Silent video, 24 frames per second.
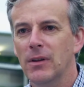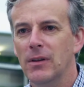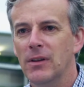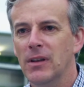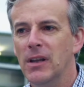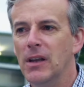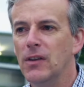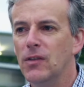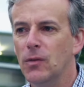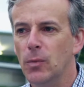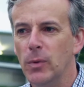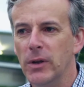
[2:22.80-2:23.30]

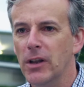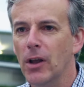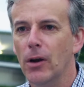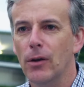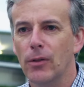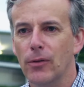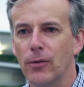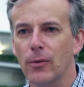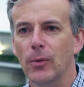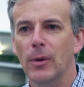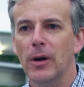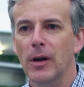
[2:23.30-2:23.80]
yes, we'd go
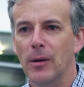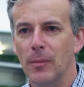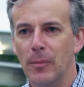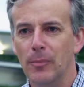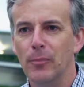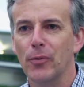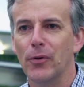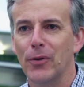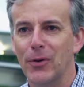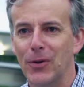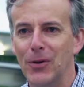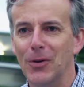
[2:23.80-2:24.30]
through a
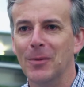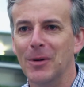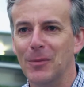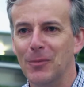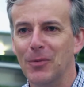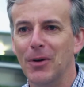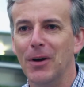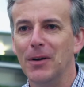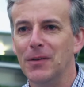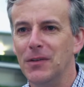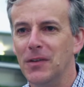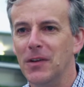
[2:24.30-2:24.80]
procurement
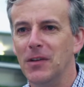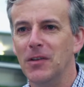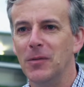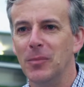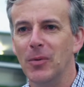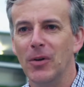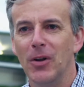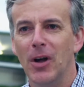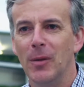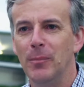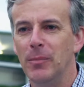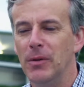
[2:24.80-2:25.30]
process,
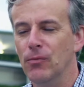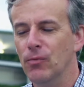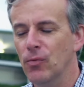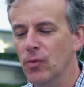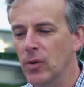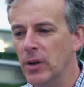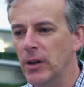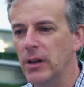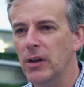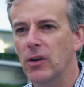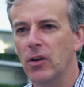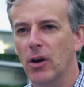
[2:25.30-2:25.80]
but I'd be
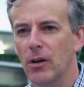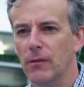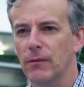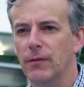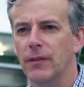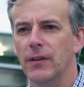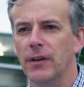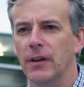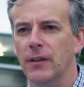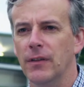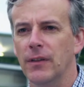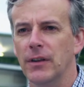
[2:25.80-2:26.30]
really
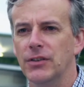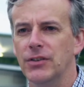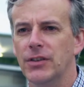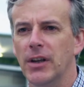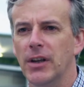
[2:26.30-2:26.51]
confident that